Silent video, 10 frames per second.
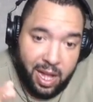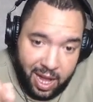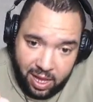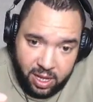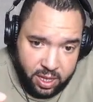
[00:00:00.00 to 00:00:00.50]

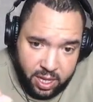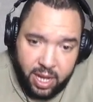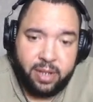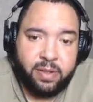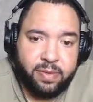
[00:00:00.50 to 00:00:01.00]
I'll eat
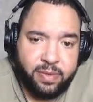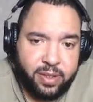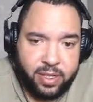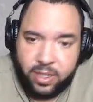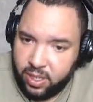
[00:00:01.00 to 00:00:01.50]
that.
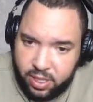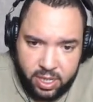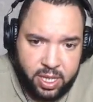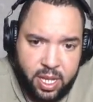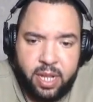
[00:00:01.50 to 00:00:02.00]
Just
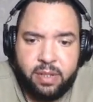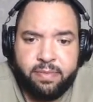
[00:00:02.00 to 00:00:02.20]
like that.